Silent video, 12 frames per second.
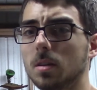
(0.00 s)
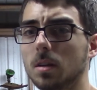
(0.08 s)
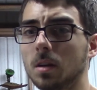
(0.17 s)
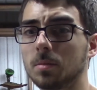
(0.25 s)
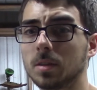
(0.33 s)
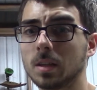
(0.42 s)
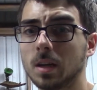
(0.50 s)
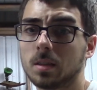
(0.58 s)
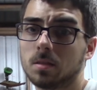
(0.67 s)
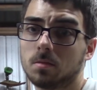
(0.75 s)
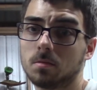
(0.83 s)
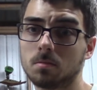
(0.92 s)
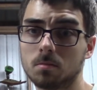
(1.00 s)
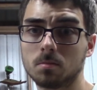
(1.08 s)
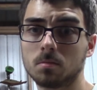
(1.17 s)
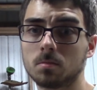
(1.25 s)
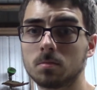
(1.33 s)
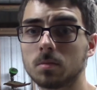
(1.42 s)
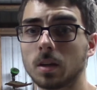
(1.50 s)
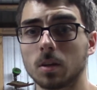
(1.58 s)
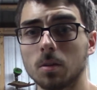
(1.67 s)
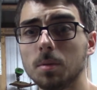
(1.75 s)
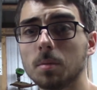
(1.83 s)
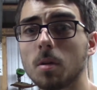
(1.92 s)
I mean, that
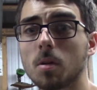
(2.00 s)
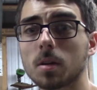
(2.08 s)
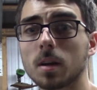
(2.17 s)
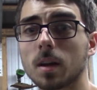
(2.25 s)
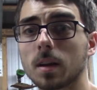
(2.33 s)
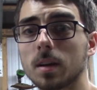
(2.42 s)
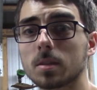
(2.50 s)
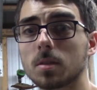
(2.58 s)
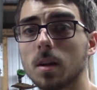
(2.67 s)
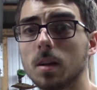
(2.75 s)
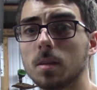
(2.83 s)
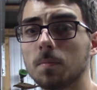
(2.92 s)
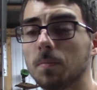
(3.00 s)
could be broken, I guess, right?